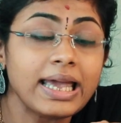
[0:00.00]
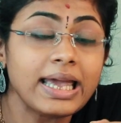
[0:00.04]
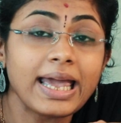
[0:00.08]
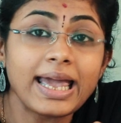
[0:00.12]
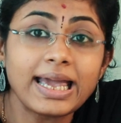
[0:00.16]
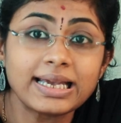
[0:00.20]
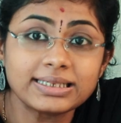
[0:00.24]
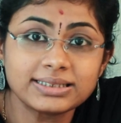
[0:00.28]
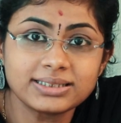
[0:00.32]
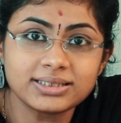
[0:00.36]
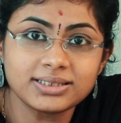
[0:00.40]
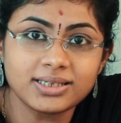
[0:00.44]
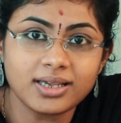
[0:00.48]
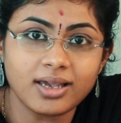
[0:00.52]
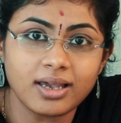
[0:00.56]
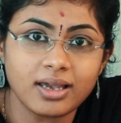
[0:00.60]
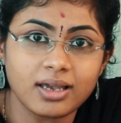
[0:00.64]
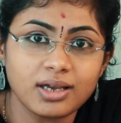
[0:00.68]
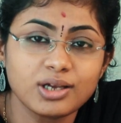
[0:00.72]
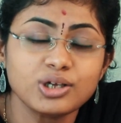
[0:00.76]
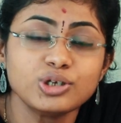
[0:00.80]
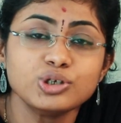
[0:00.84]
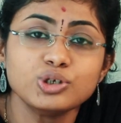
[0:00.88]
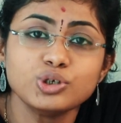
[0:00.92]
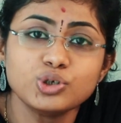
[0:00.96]
essay
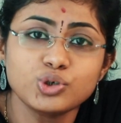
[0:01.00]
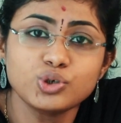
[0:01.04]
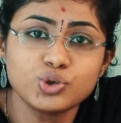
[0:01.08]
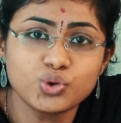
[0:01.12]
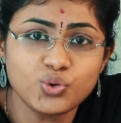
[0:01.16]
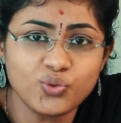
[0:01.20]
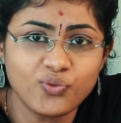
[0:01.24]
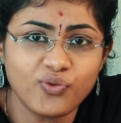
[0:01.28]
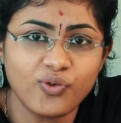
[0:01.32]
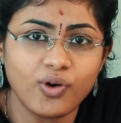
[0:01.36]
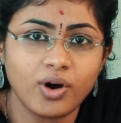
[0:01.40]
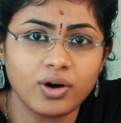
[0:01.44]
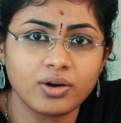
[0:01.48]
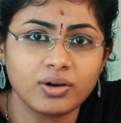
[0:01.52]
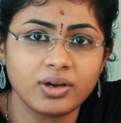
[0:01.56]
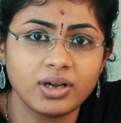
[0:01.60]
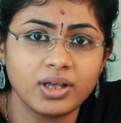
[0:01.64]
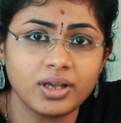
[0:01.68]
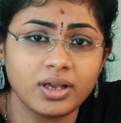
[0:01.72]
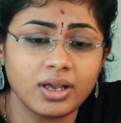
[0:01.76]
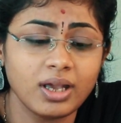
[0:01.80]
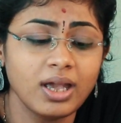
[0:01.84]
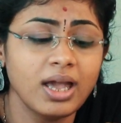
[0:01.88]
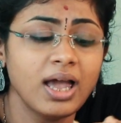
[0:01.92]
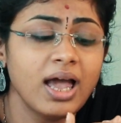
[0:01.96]

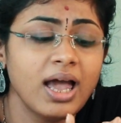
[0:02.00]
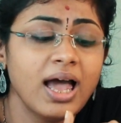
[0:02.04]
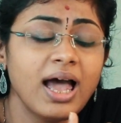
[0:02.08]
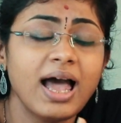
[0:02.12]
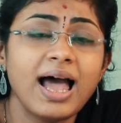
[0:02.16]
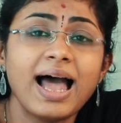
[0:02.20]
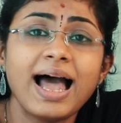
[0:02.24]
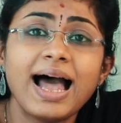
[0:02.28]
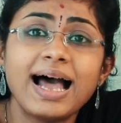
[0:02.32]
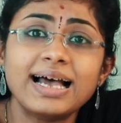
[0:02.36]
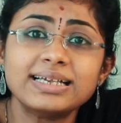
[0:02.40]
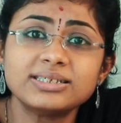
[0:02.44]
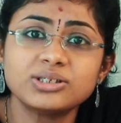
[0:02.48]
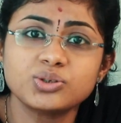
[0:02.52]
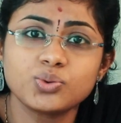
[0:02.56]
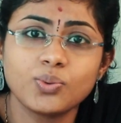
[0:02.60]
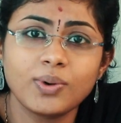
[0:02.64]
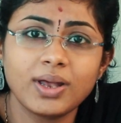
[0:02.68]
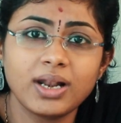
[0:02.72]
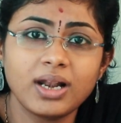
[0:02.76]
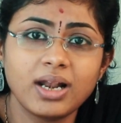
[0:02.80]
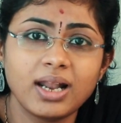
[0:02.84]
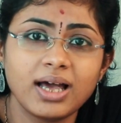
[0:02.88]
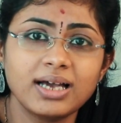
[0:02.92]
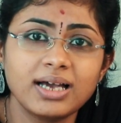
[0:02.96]
240 as
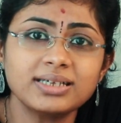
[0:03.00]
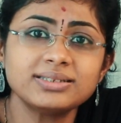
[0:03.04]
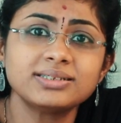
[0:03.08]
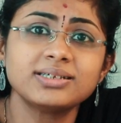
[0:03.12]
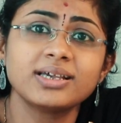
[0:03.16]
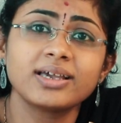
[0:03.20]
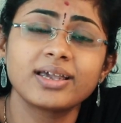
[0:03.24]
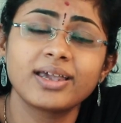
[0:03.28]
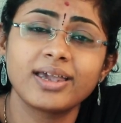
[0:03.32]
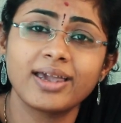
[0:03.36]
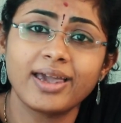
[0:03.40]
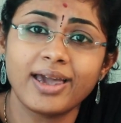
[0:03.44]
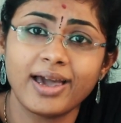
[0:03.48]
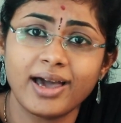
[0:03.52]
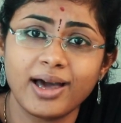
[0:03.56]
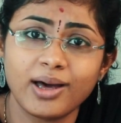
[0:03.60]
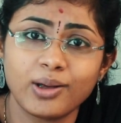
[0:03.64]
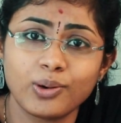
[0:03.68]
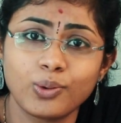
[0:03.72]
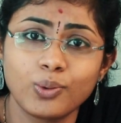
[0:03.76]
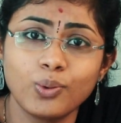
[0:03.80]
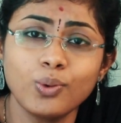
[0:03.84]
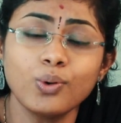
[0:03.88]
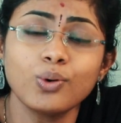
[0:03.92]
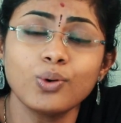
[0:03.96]
well as
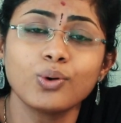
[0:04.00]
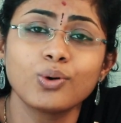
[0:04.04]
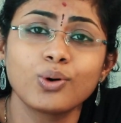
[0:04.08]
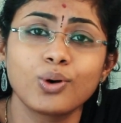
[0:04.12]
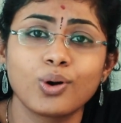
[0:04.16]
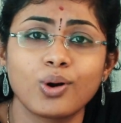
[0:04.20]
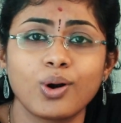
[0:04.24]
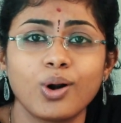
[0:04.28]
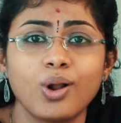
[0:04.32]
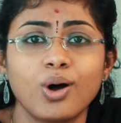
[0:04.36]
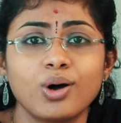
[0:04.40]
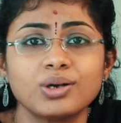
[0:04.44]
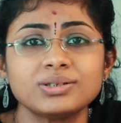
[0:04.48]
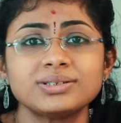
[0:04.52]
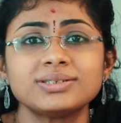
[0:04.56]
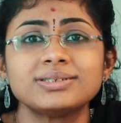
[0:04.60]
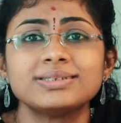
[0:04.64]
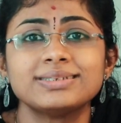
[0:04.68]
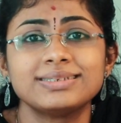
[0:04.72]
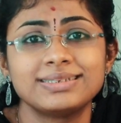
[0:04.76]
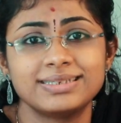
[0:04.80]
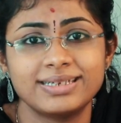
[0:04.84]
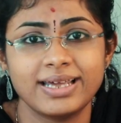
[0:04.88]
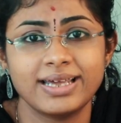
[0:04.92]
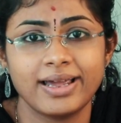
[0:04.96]
CARO clause
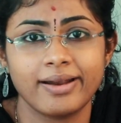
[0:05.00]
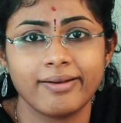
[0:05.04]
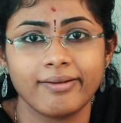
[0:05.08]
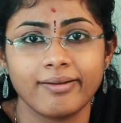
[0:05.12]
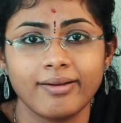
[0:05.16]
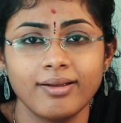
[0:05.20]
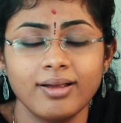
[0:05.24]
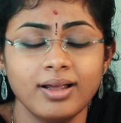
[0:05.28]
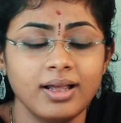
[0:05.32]
10.